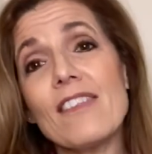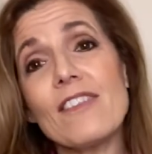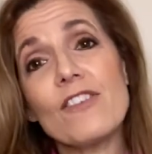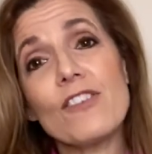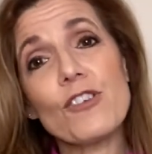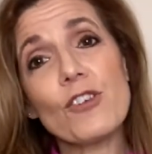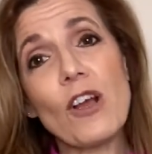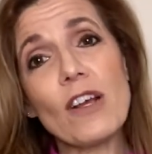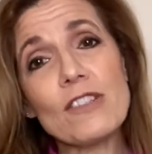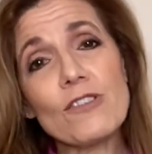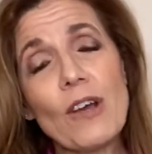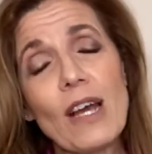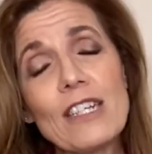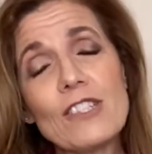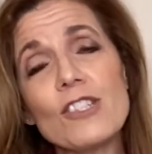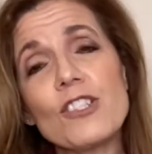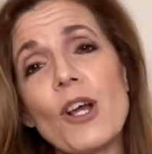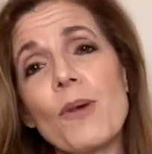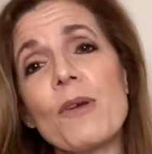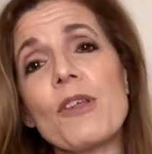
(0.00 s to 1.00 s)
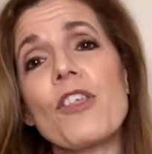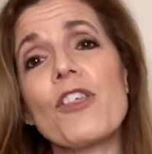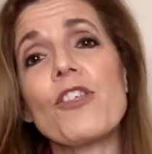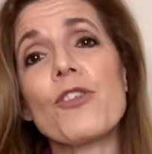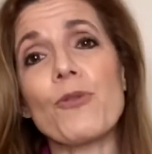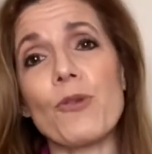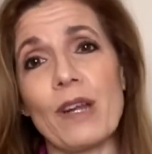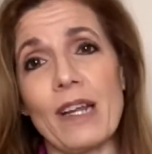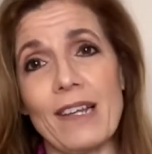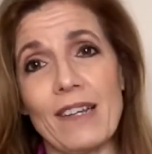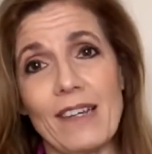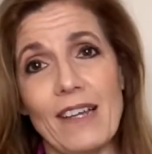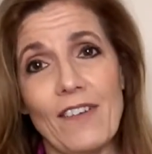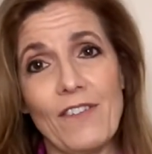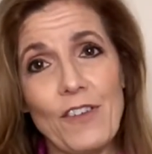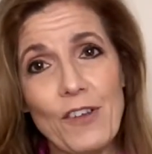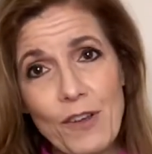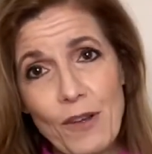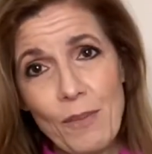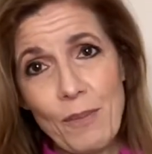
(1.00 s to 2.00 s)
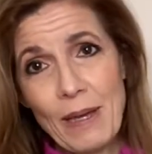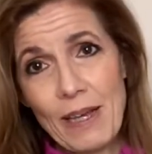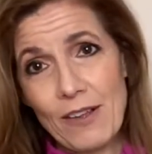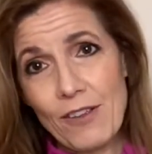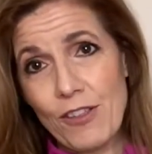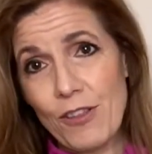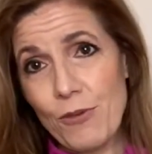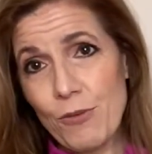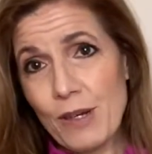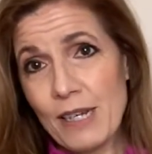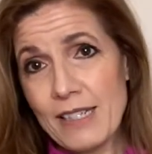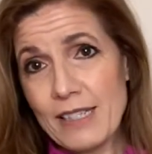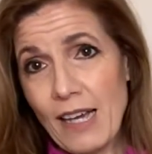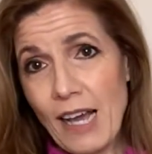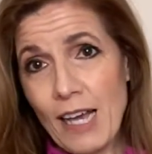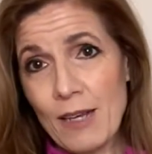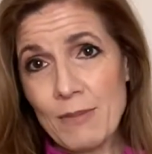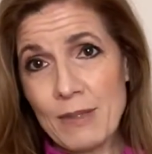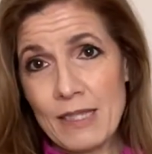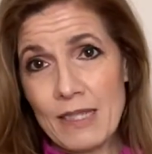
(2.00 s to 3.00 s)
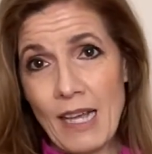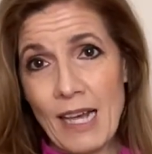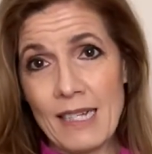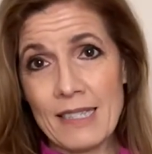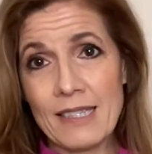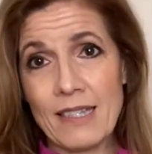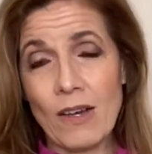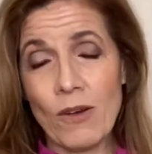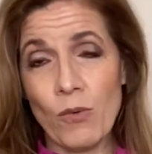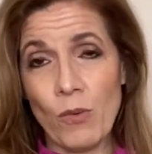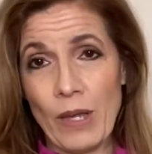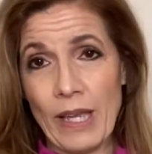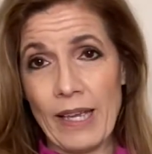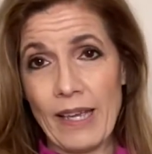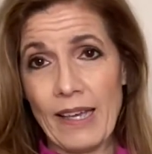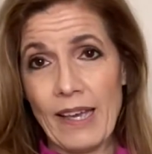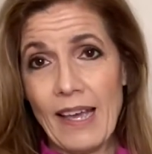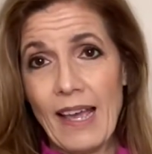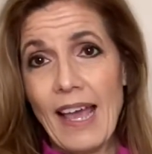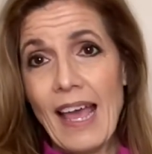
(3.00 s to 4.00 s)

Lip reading: try to start with 3. If you can pick 3 time slots a week,